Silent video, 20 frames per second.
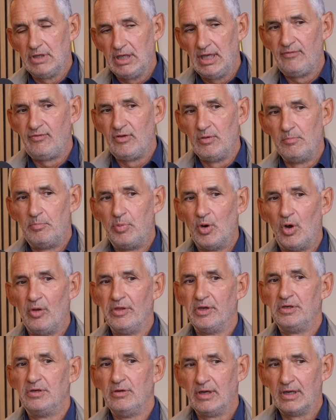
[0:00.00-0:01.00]
if you
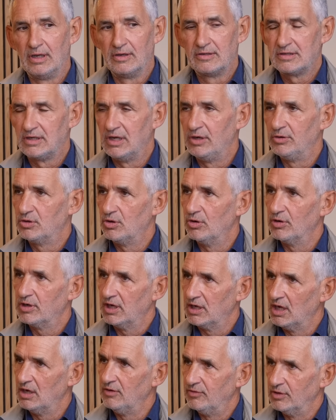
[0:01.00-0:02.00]
bother doing slow
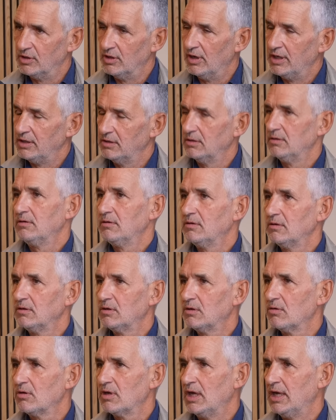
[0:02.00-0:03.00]
cooking overnight
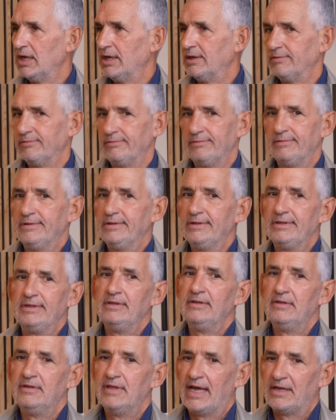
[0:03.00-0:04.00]
cooking,
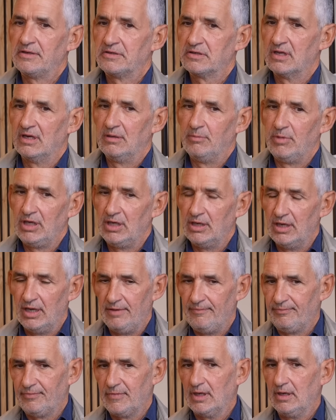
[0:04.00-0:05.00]
that's going to be
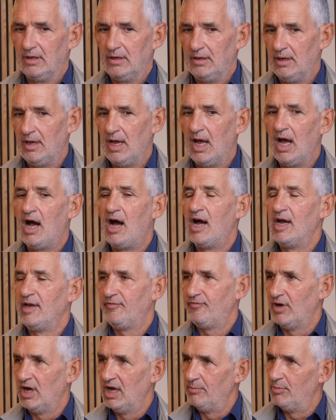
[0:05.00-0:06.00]
a high
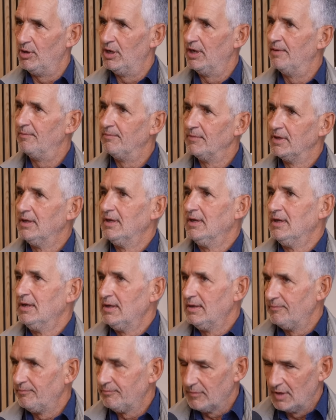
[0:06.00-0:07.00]
fiber,
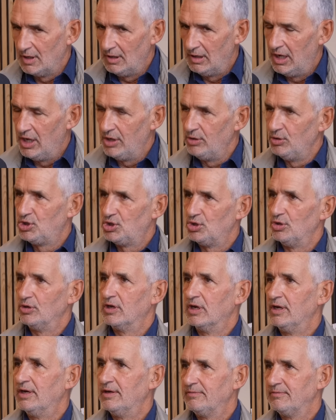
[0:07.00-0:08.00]
low
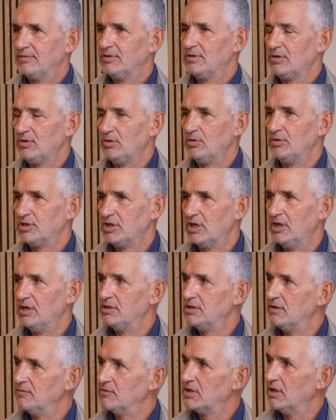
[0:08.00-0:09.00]
sugar,
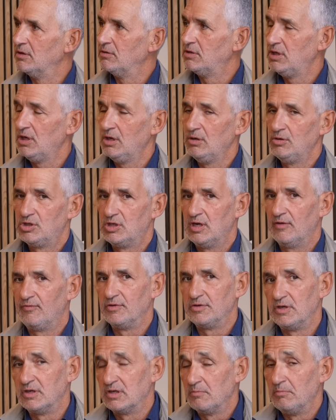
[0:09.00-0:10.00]
alternative. So huge
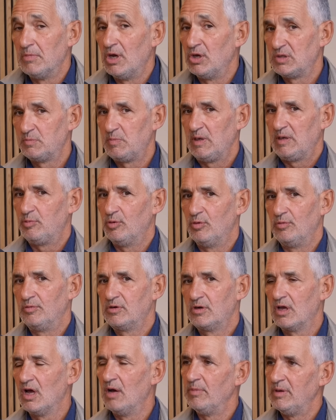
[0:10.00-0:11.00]
differences. And most people
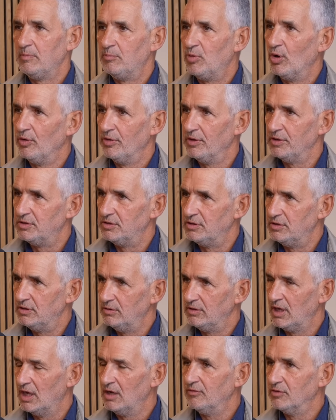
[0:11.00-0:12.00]
can't be bothered to
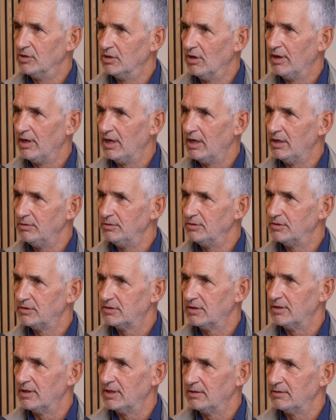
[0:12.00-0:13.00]
do the overnight oats.
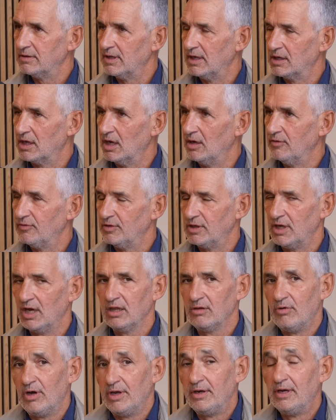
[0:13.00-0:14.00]
So they, yeah. they go for the
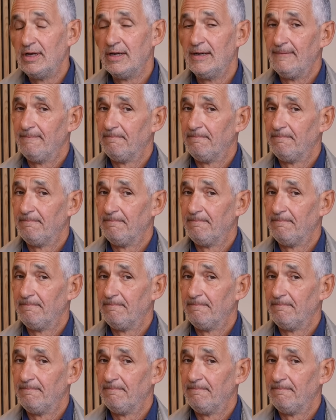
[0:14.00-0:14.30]
other one.